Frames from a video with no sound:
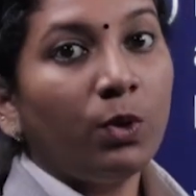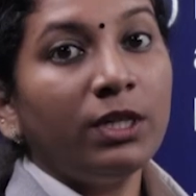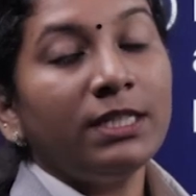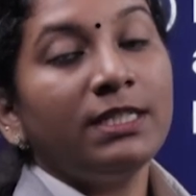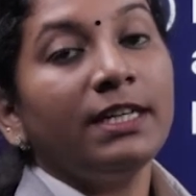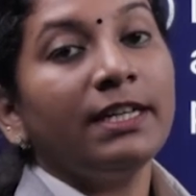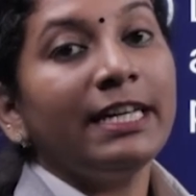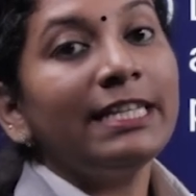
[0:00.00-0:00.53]
What
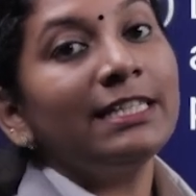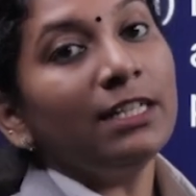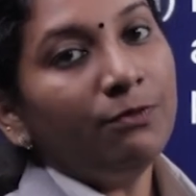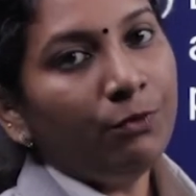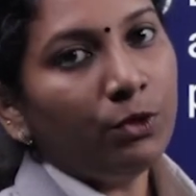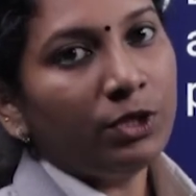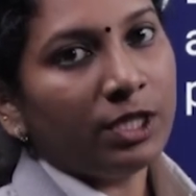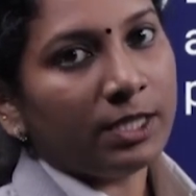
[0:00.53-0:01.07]
is the
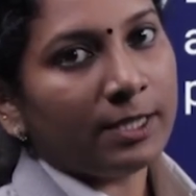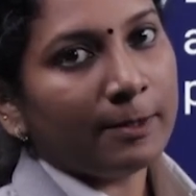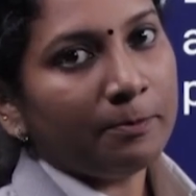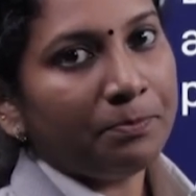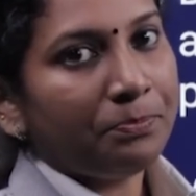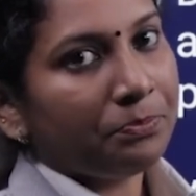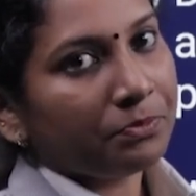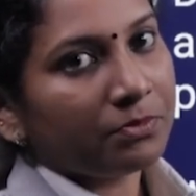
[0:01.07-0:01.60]
reason for this?
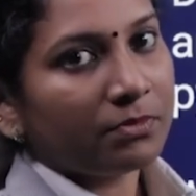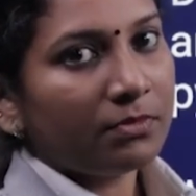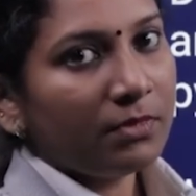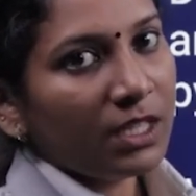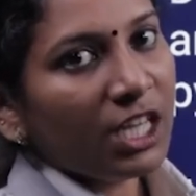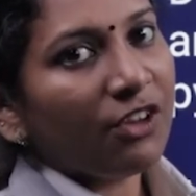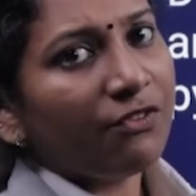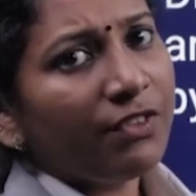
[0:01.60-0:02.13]

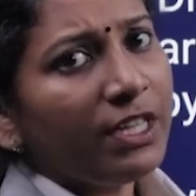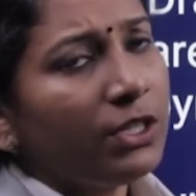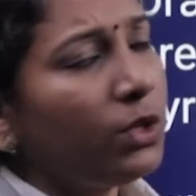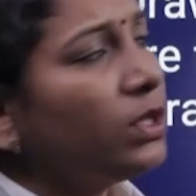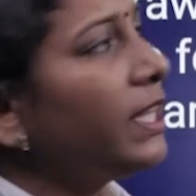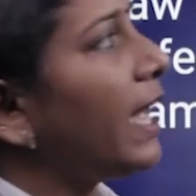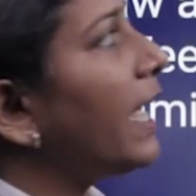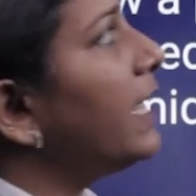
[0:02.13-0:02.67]
We
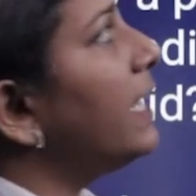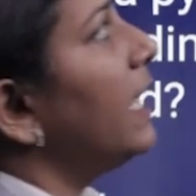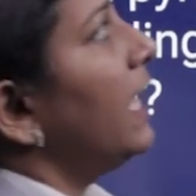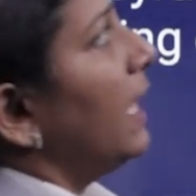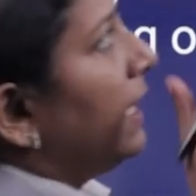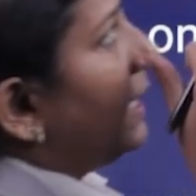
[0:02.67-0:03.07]
know that